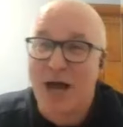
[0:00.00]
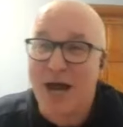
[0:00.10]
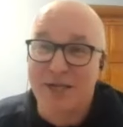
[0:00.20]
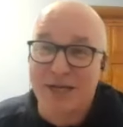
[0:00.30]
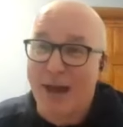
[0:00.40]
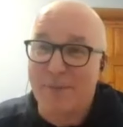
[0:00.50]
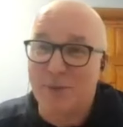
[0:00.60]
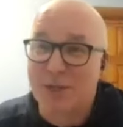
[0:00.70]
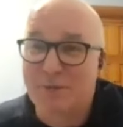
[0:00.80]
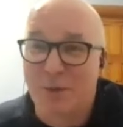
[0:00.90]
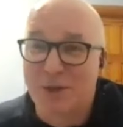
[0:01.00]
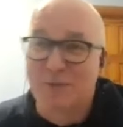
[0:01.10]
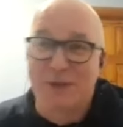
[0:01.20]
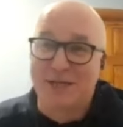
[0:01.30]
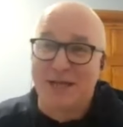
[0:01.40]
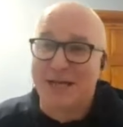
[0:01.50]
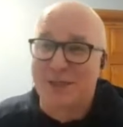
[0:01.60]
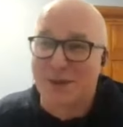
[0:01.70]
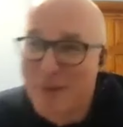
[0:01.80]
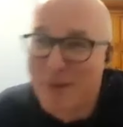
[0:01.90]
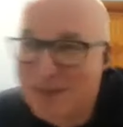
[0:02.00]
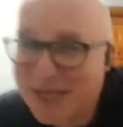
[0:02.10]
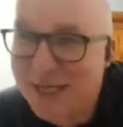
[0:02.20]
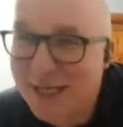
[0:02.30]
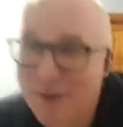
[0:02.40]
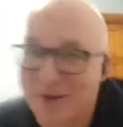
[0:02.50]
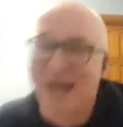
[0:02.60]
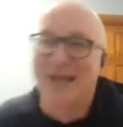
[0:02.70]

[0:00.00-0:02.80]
I eat the cabbage and spuds with it today, so I was probably thinking about that.